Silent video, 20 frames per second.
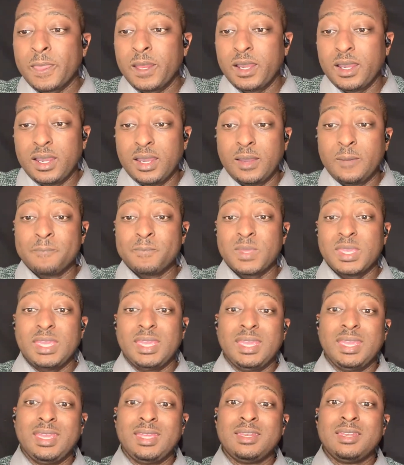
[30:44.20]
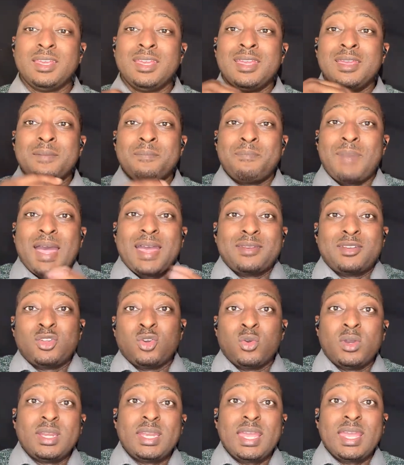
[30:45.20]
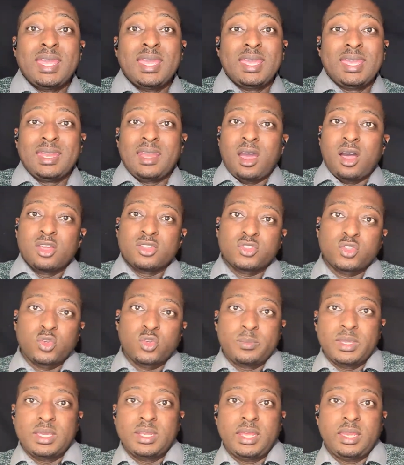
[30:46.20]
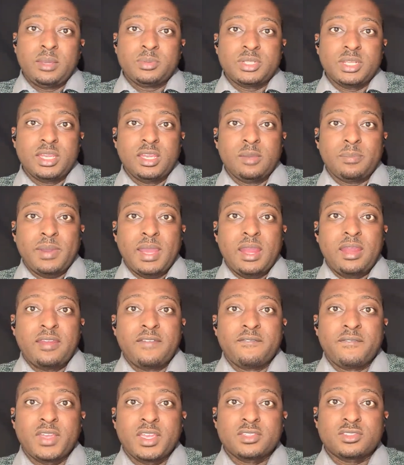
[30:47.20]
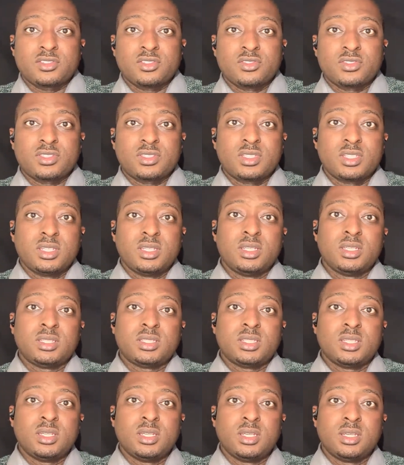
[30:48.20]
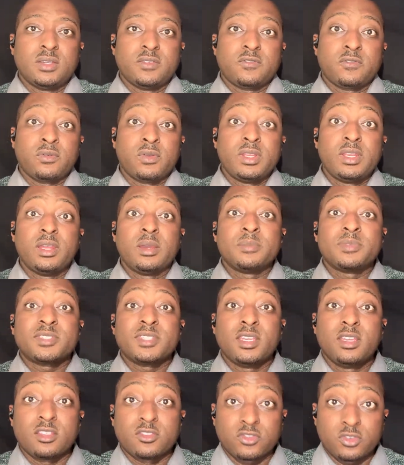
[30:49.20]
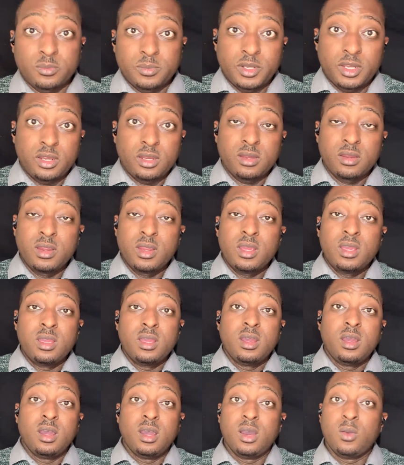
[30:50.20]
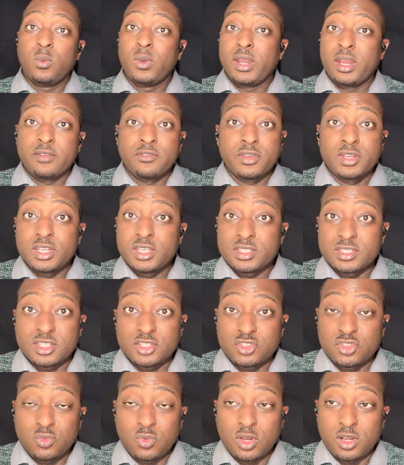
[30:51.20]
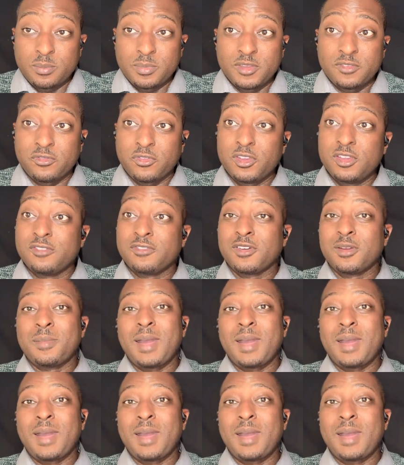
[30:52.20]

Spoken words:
And by doing that and also being able to help our investors to free themselves from their whatever it is that you want to be free from.